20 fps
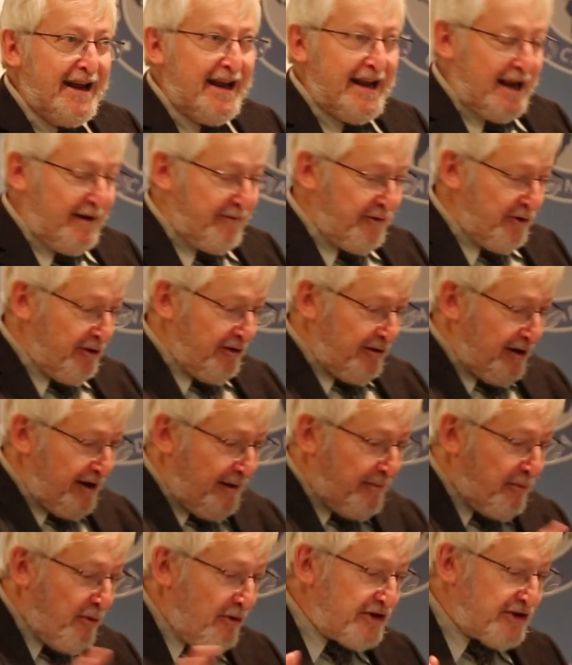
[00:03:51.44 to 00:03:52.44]
if you're
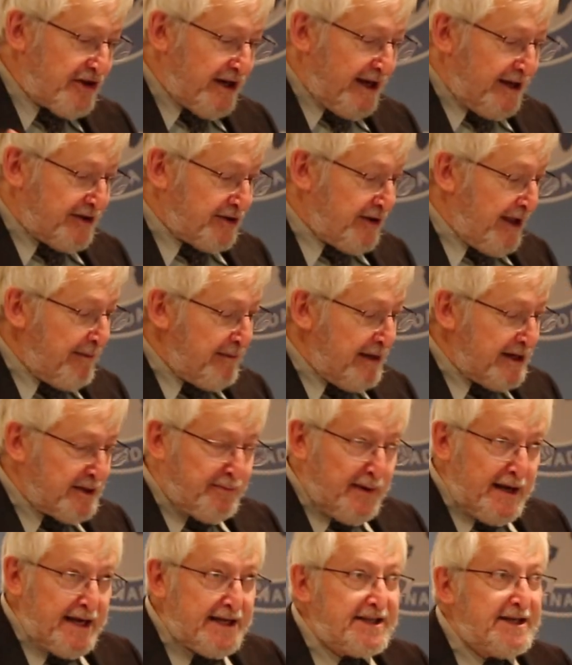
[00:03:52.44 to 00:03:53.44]
apportioning it, so that means
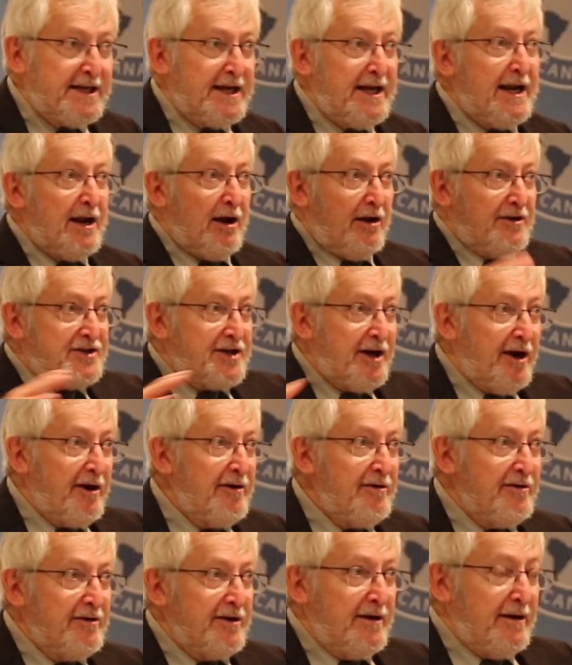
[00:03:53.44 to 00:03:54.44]
BC,
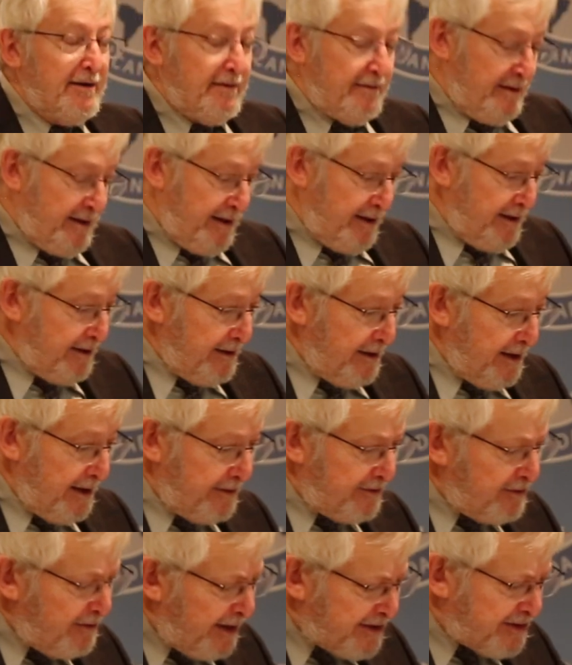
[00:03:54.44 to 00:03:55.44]
Ontario,
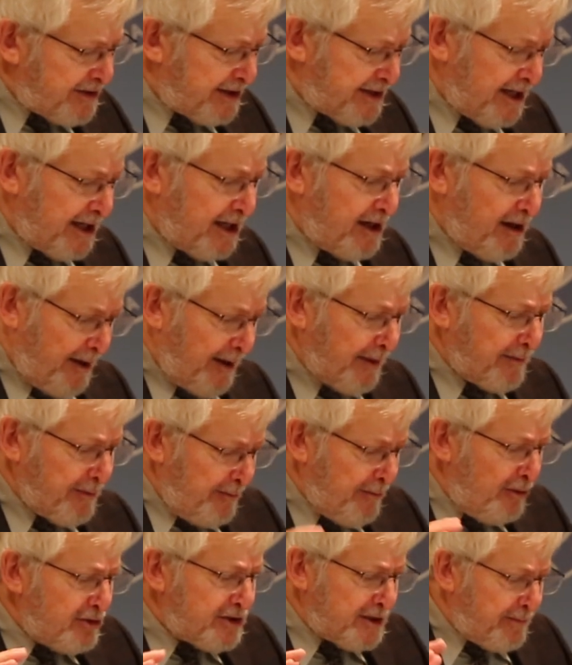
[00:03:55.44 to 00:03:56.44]
and to a lesser extent Quebec,
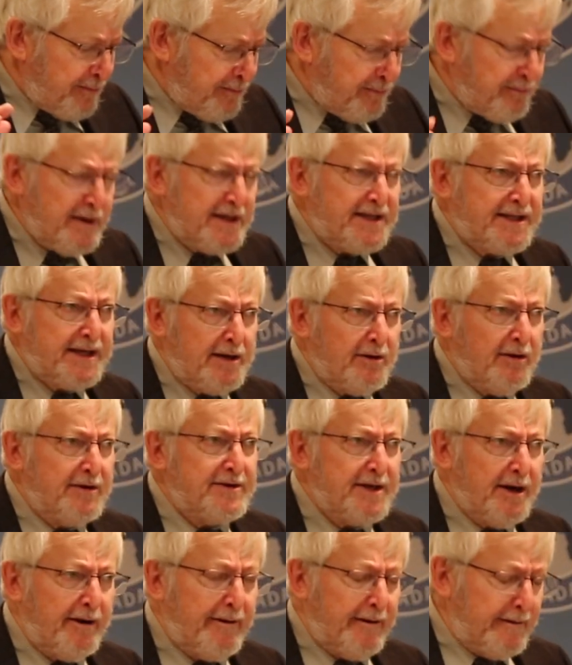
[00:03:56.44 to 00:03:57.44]
but mostly BC and
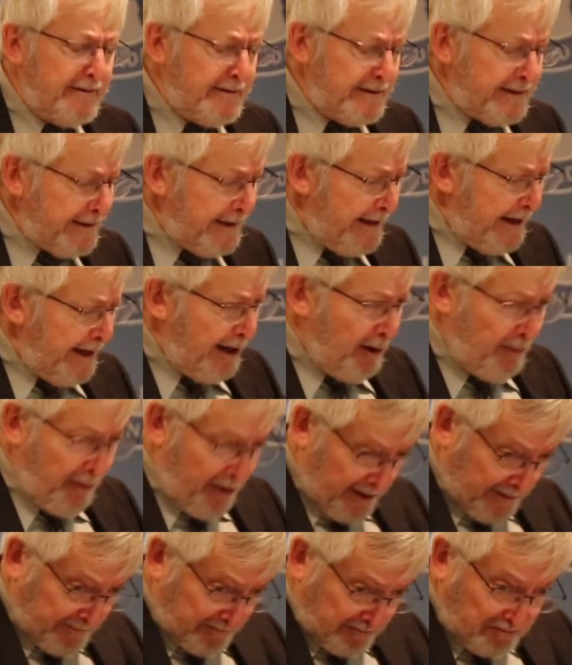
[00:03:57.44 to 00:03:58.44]
Ontario and
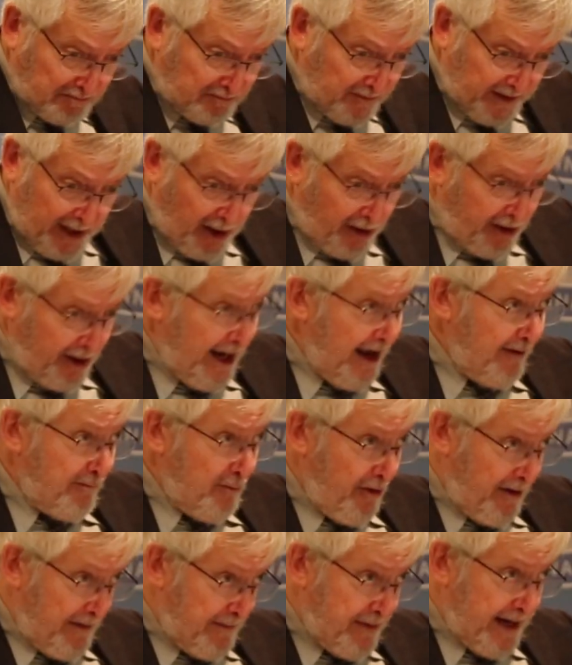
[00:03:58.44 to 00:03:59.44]
Alberta are going to have
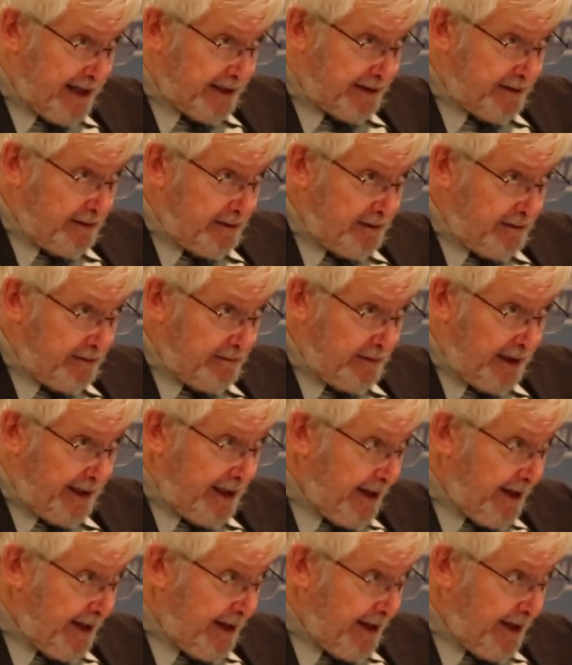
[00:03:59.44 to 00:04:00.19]
more MPs, right?